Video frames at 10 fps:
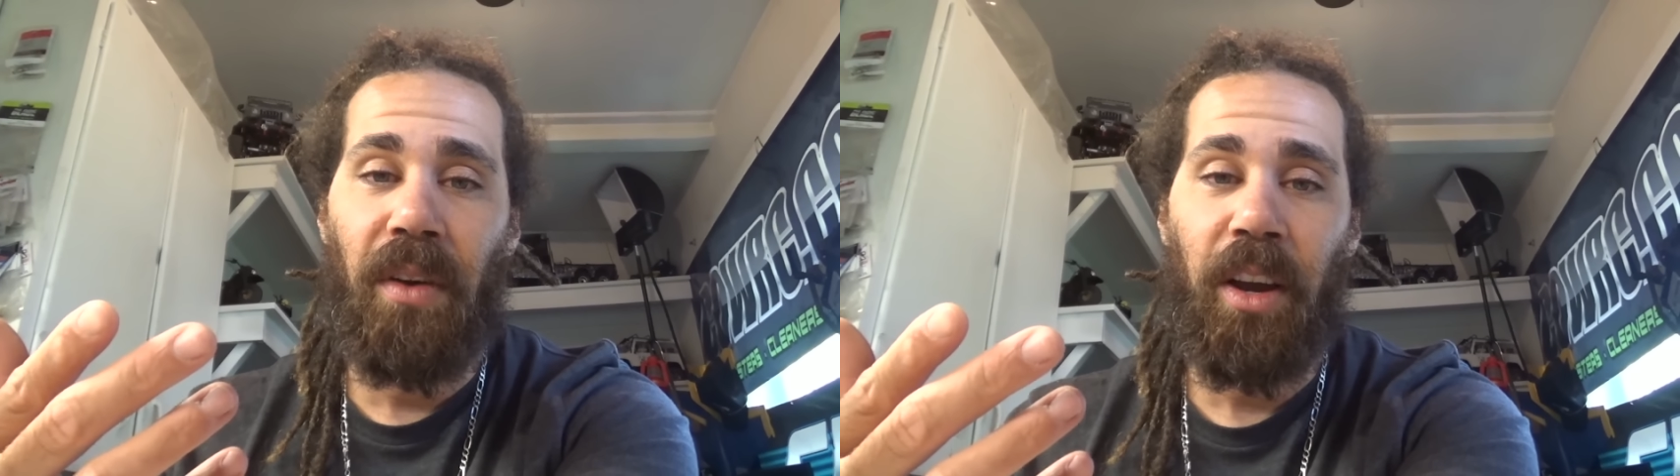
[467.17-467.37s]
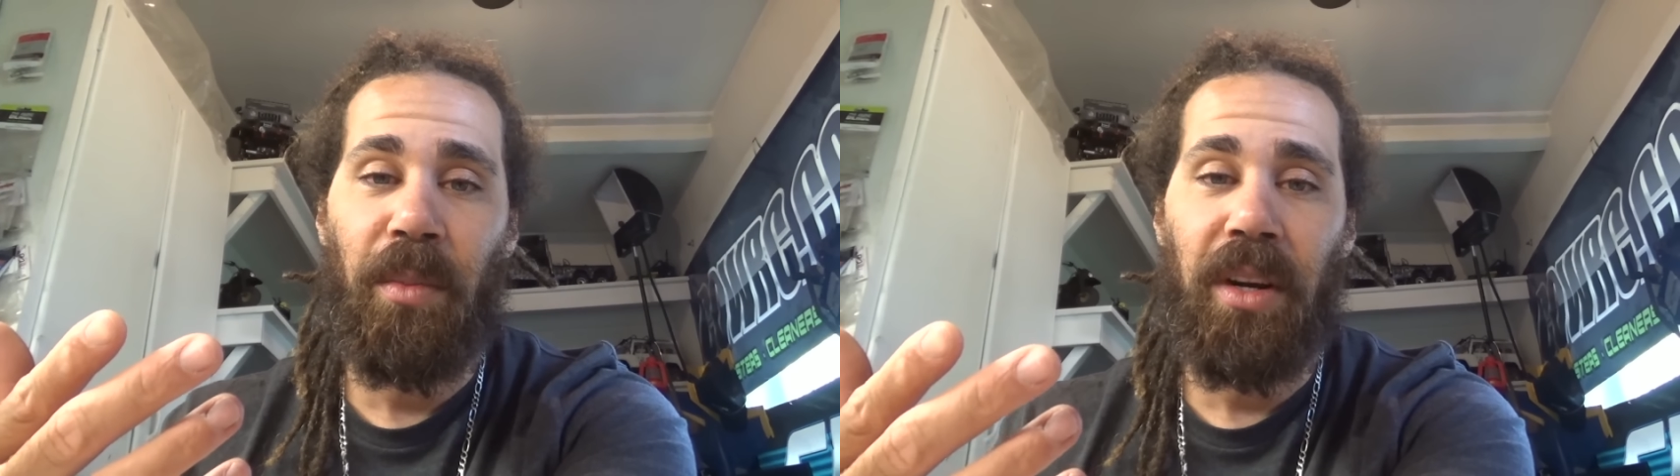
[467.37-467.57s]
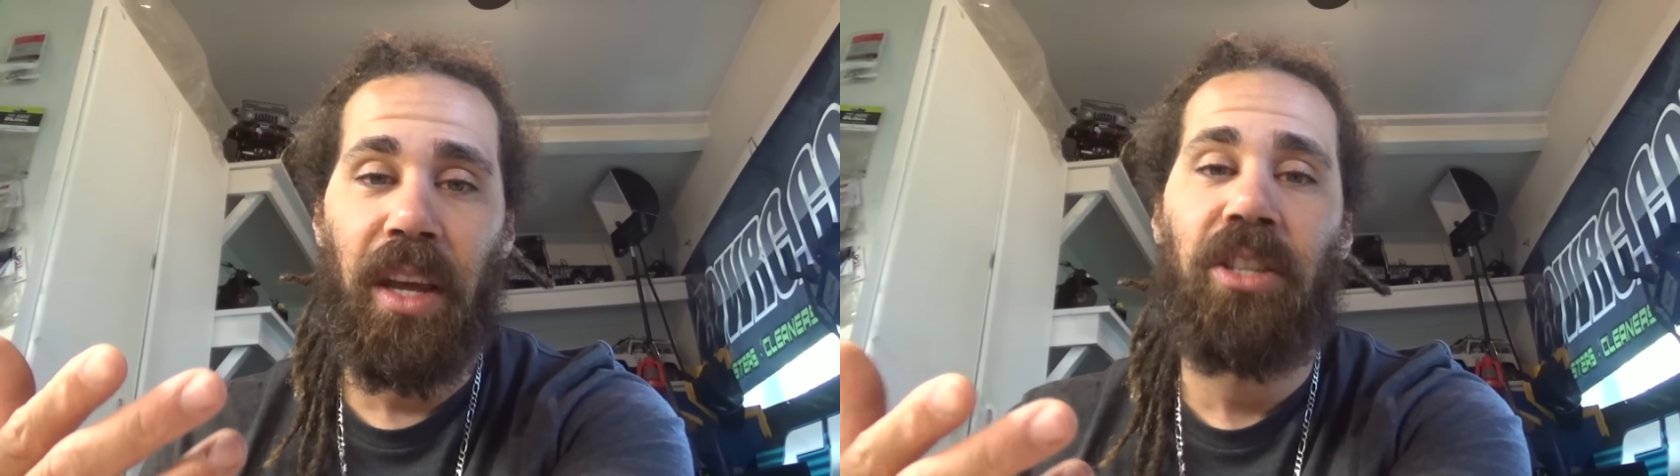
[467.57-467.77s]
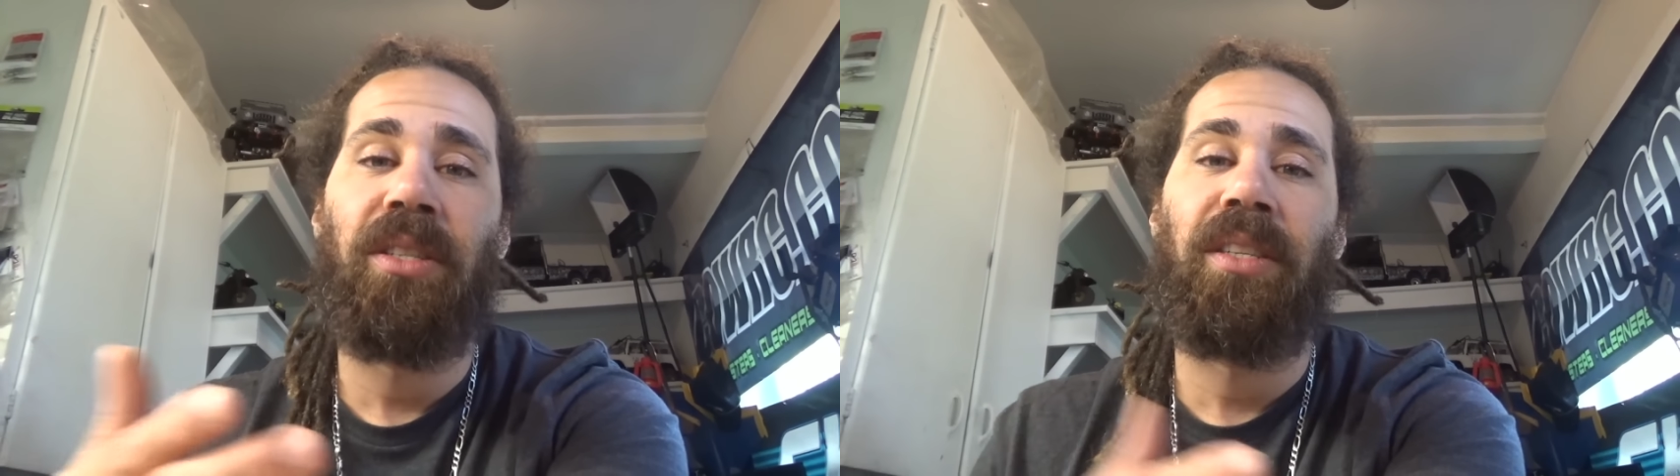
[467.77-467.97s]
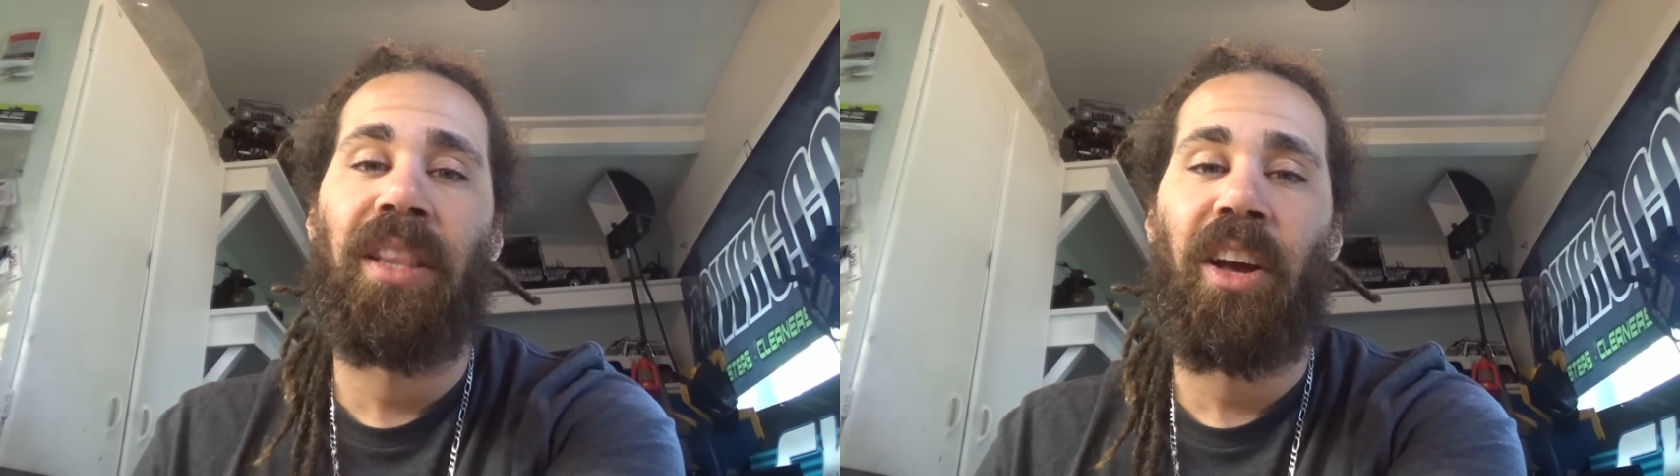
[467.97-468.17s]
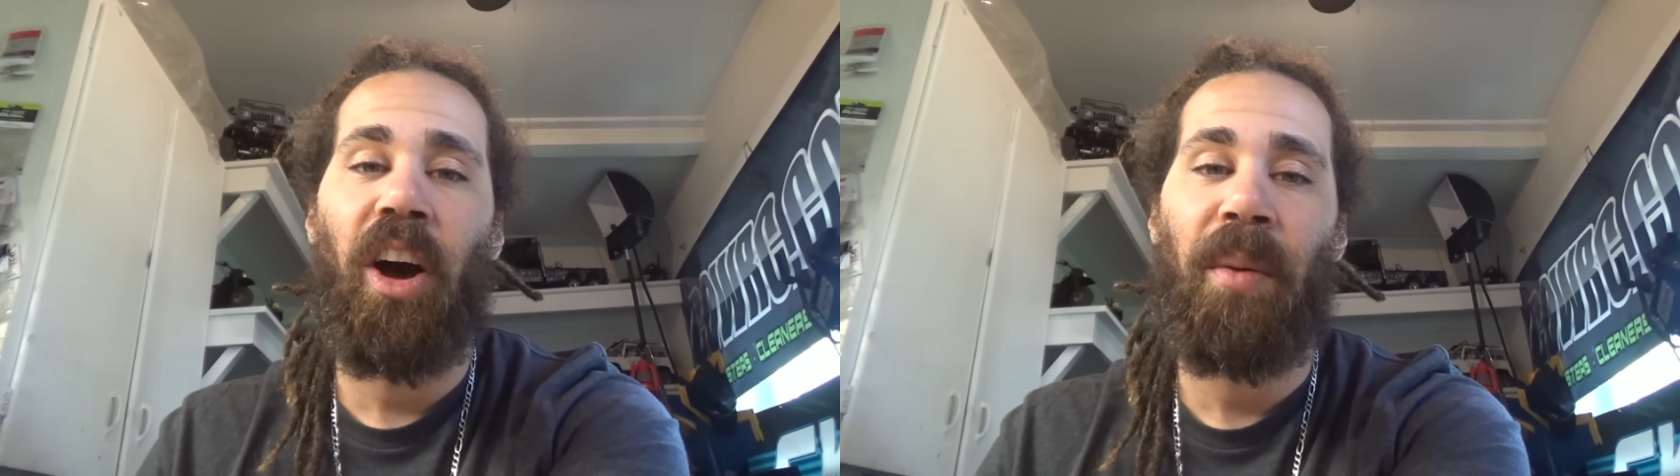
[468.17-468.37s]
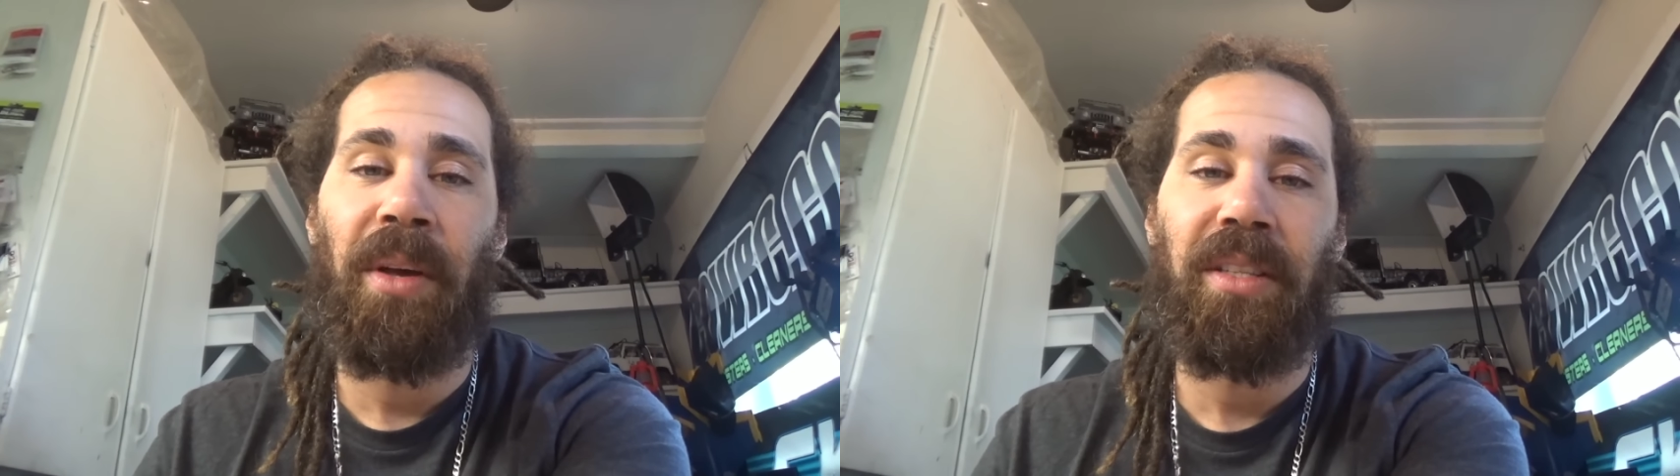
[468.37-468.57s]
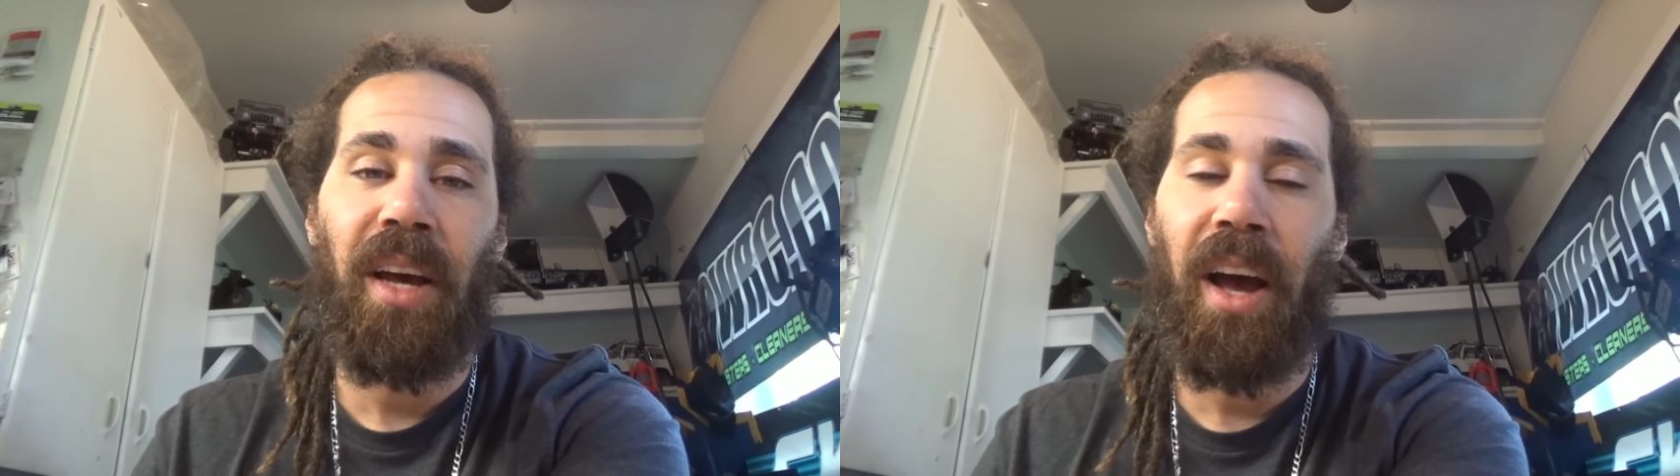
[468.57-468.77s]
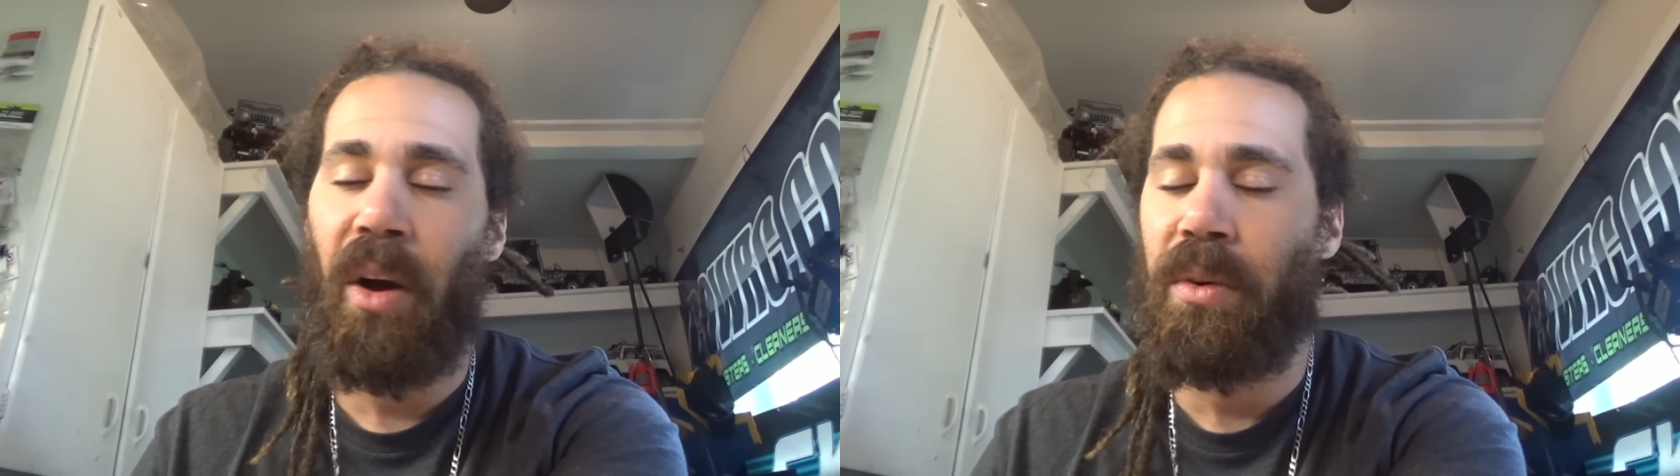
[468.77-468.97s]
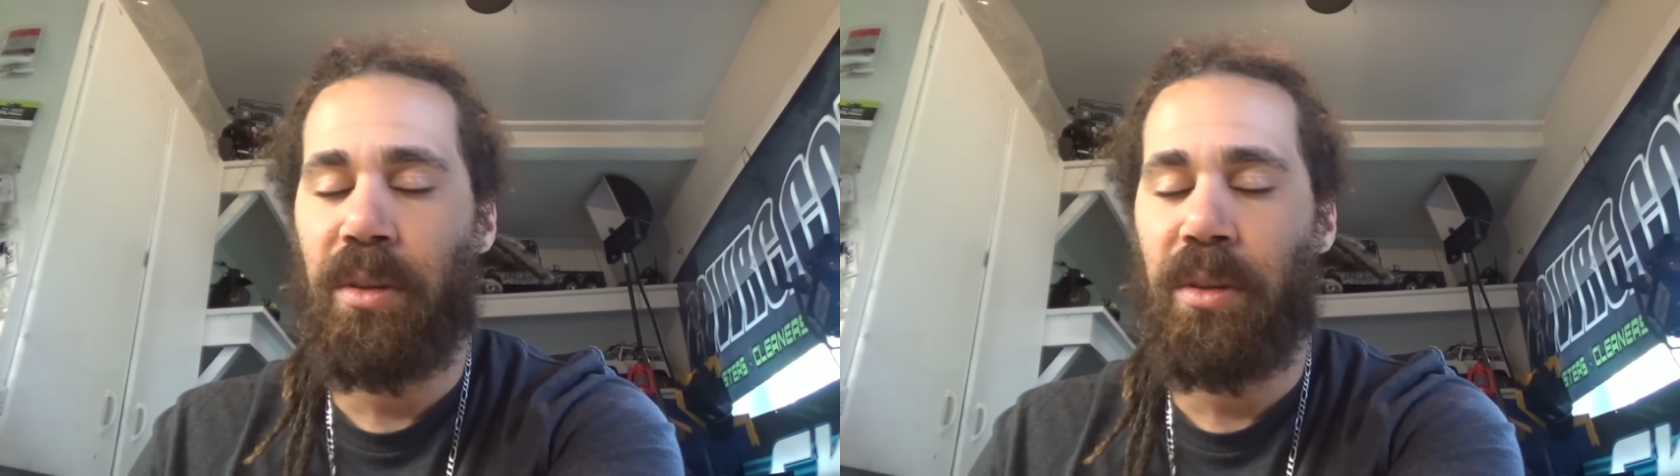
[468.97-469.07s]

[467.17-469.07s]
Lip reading: recommendations in the comments. I always